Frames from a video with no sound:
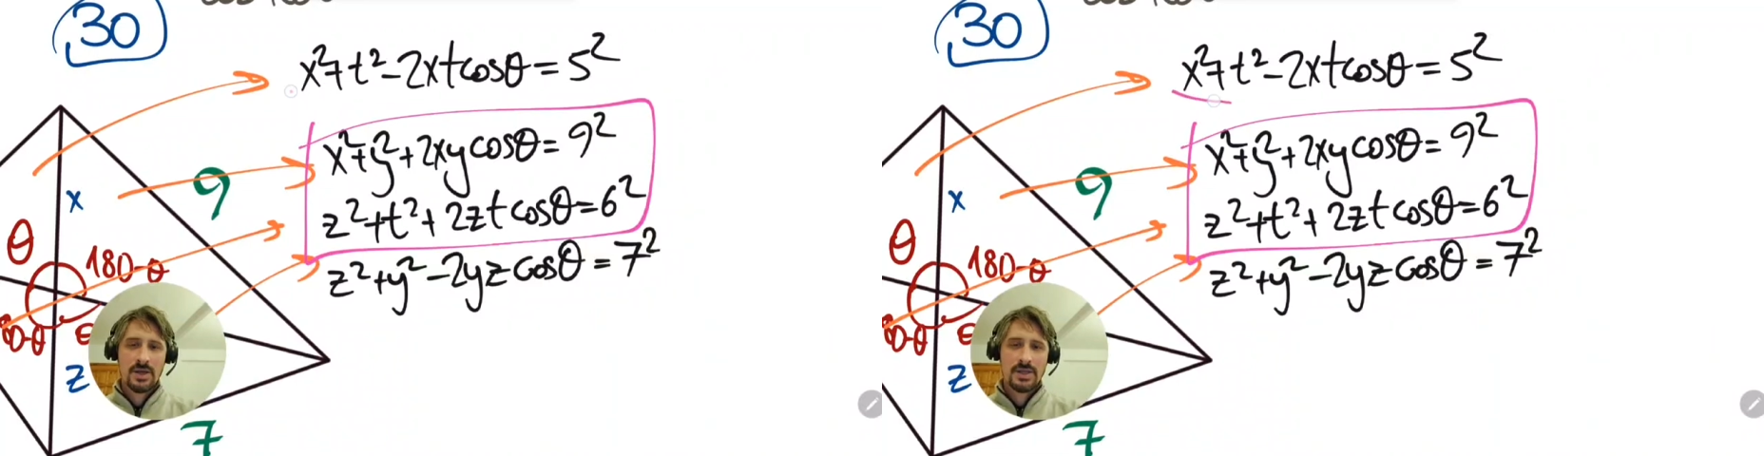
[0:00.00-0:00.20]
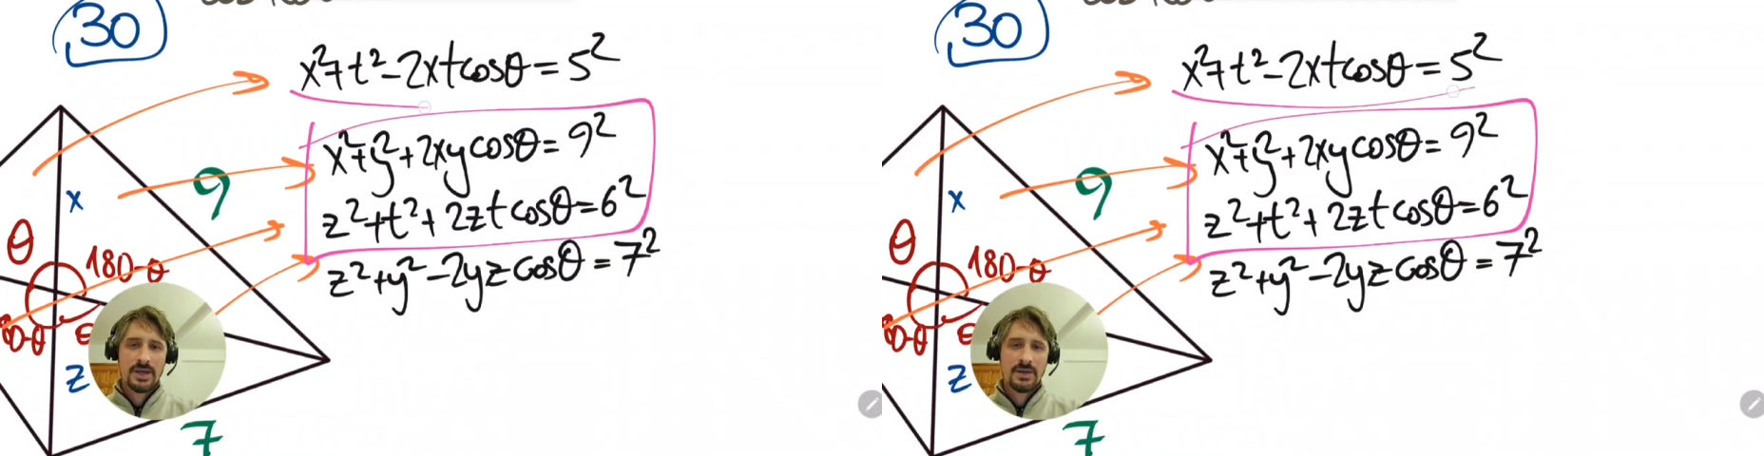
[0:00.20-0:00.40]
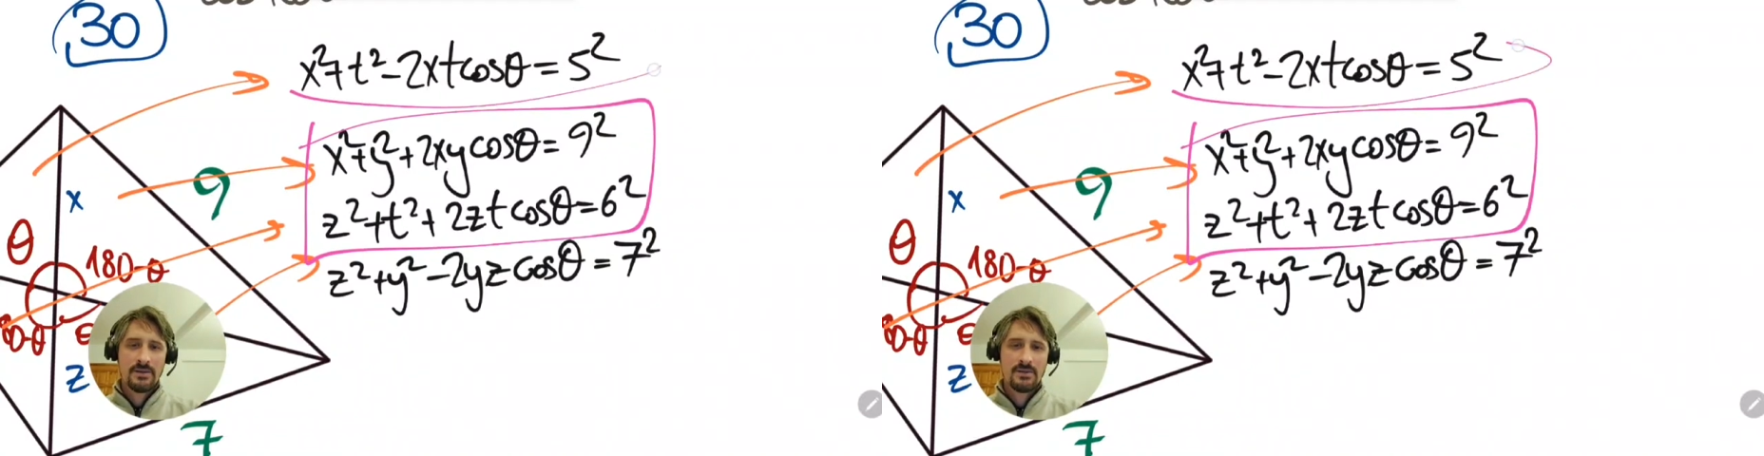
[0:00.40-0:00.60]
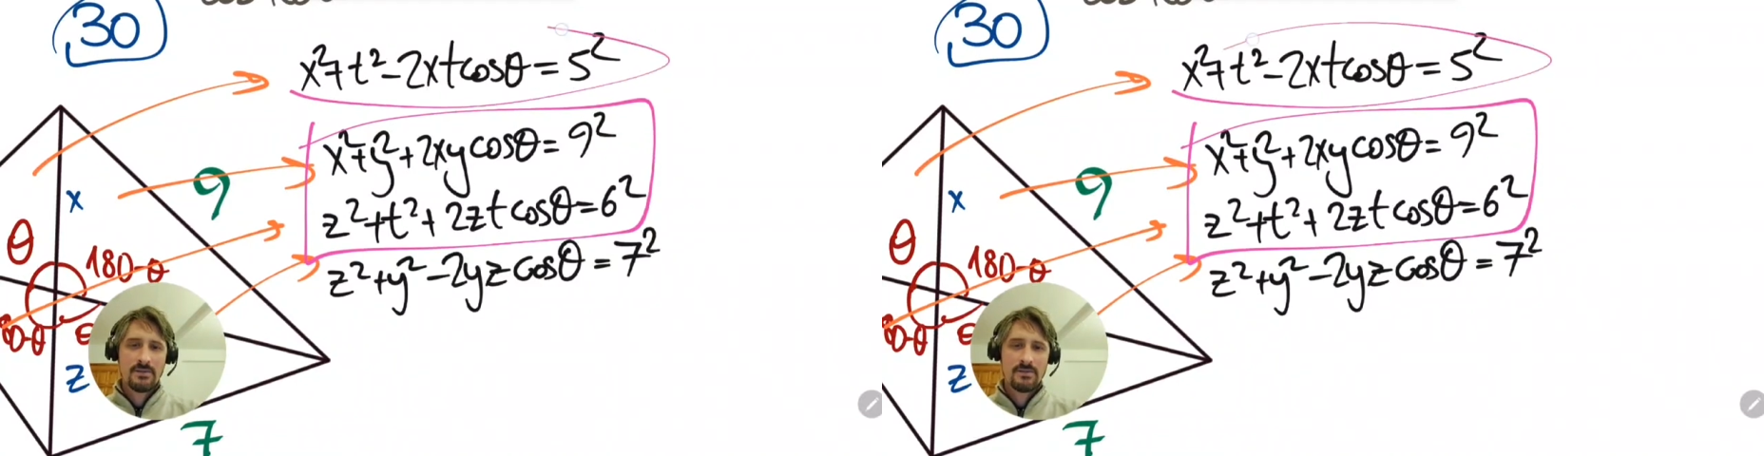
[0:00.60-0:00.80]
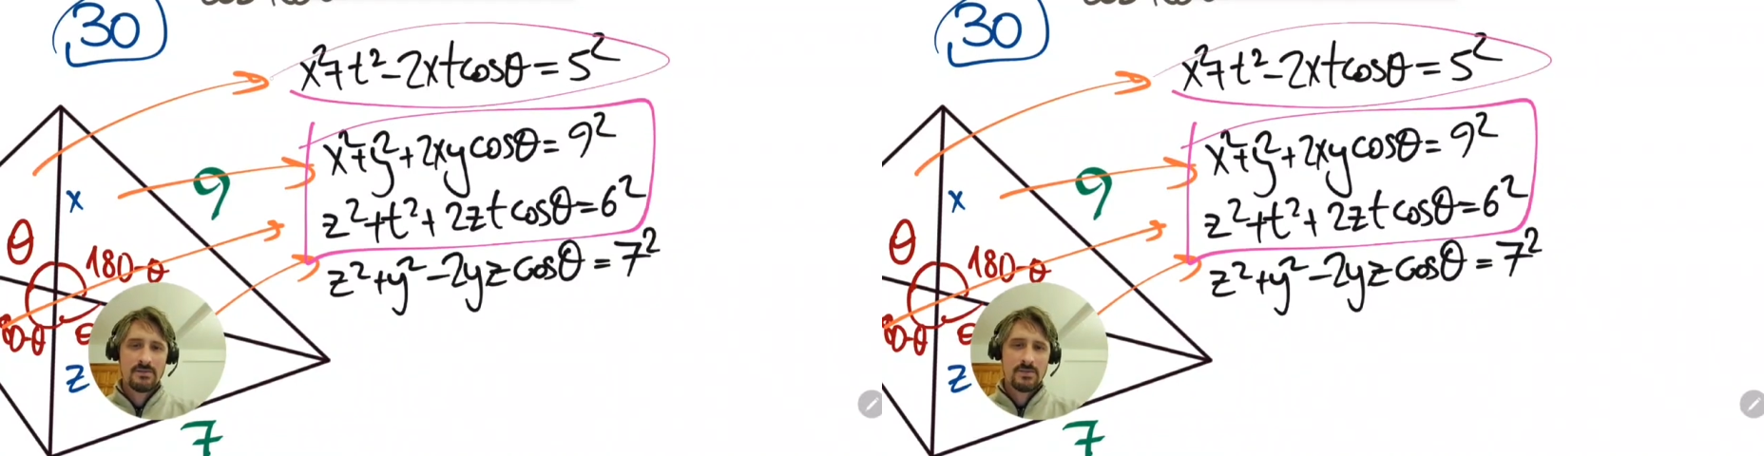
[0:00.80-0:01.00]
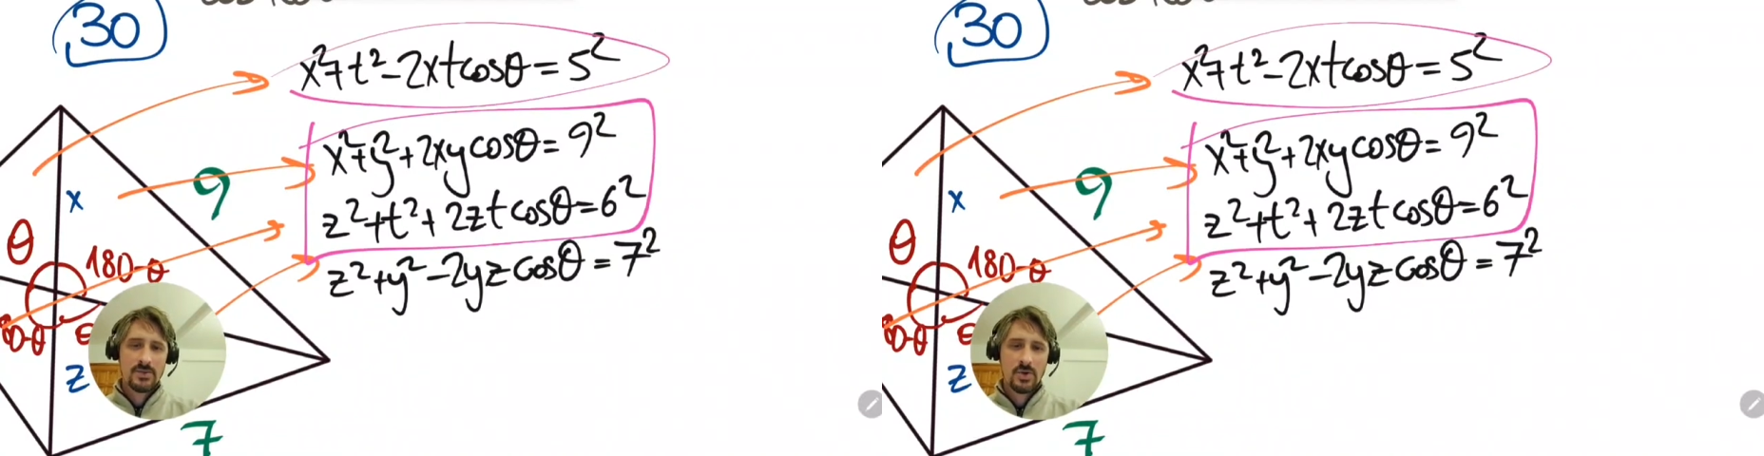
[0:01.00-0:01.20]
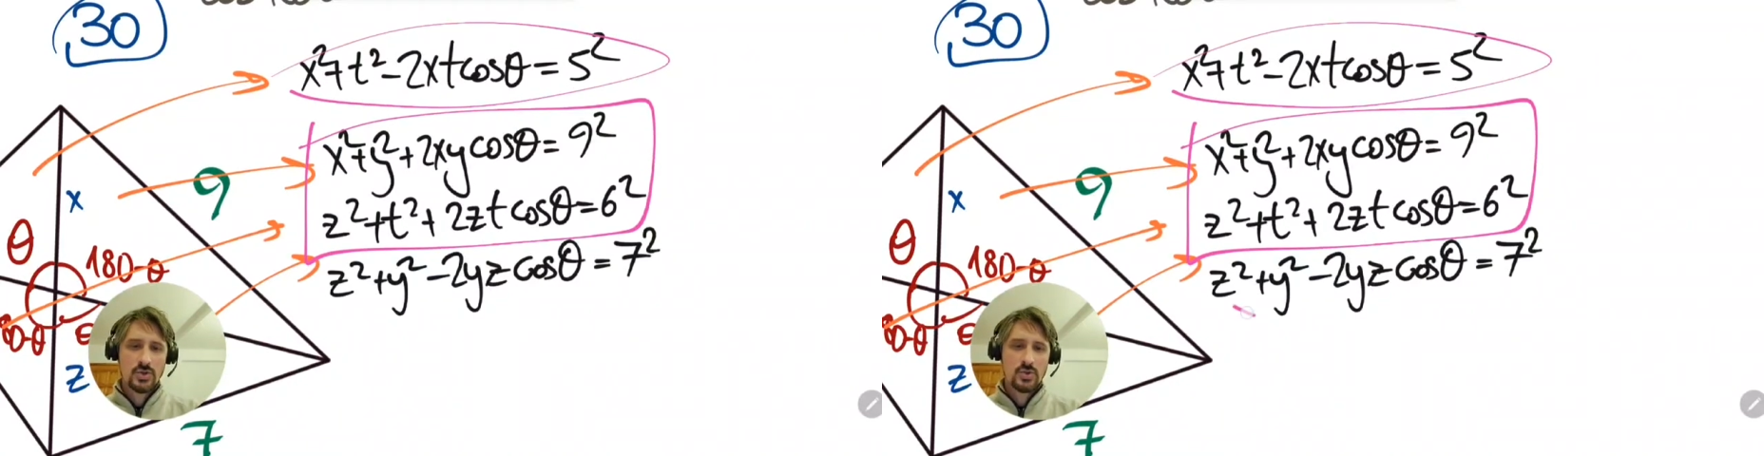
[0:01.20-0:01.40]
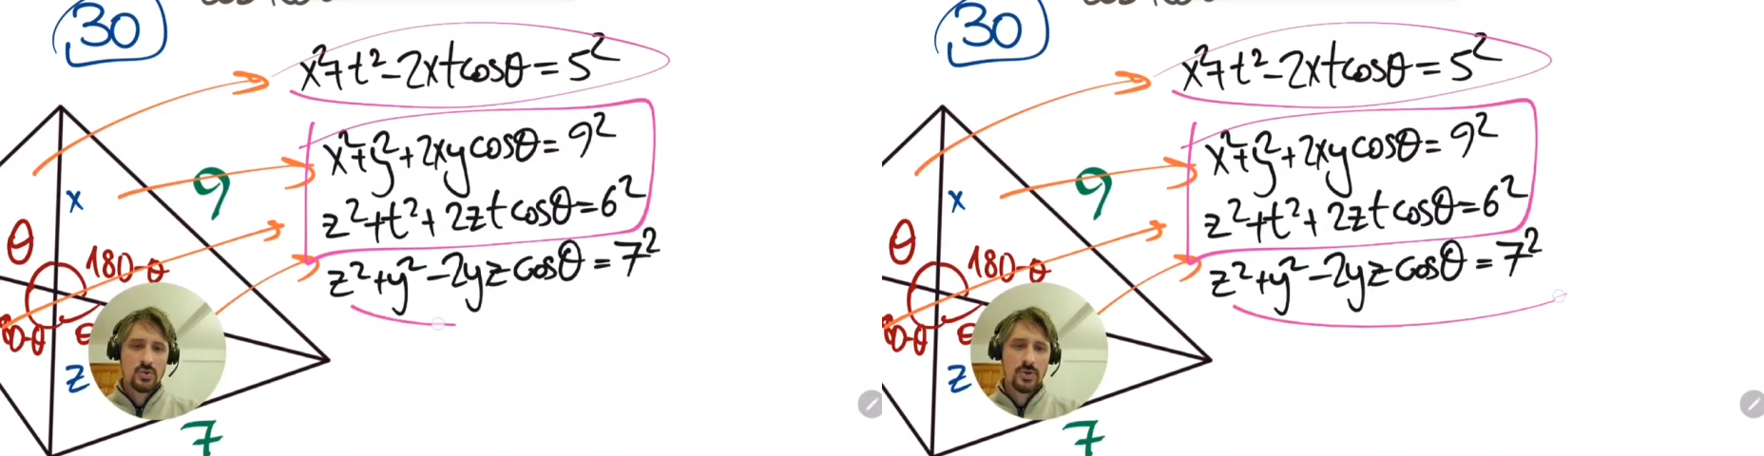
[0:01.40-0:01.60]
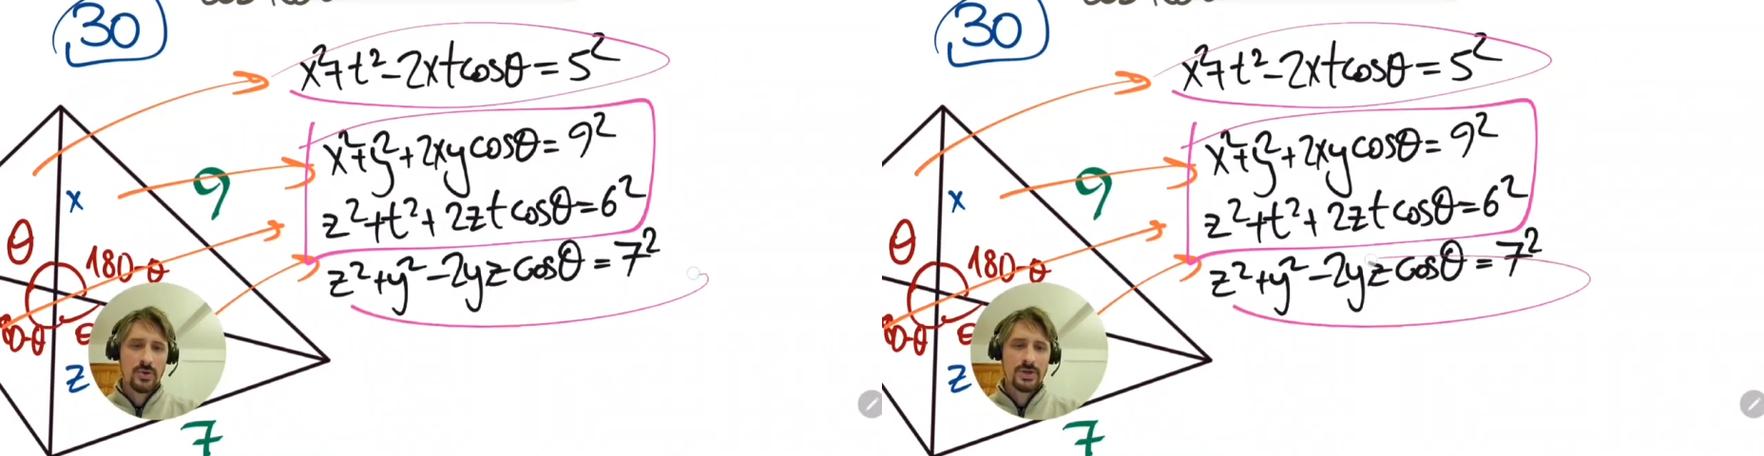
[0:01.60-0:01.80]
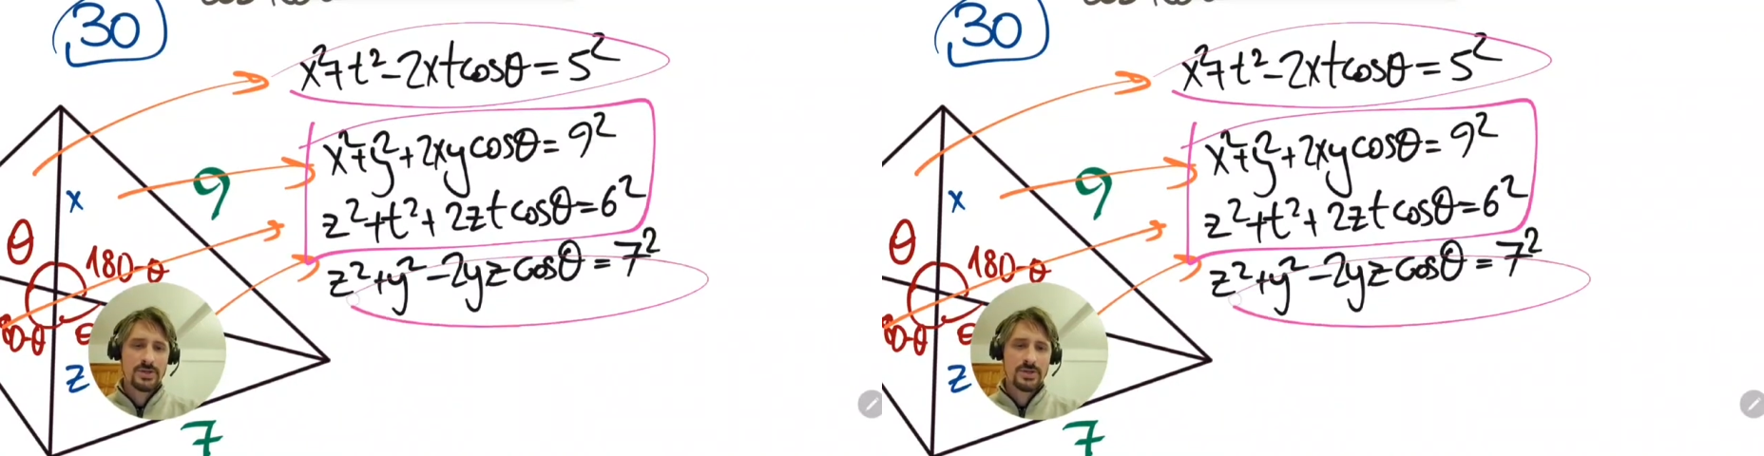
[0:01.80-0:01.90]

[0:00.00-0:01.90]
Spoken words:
and then those two